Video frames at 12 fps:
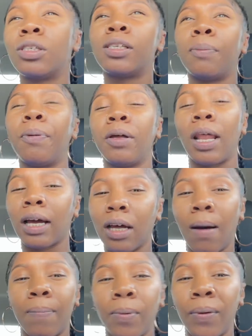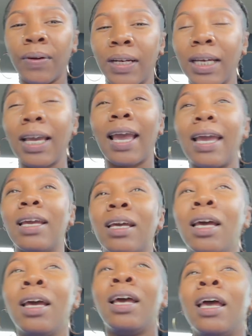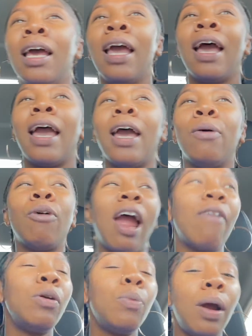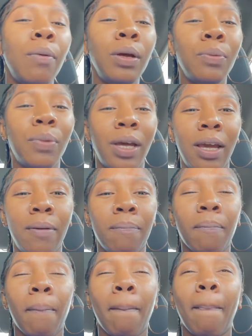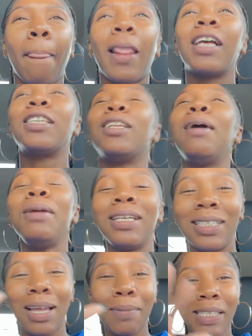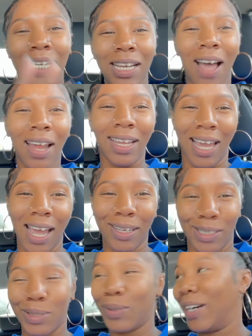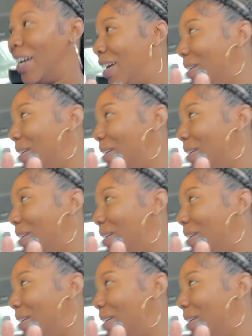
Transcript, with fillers: to put like a couple on the cake and everywhere we went. So let me let me tell y'all the cake story.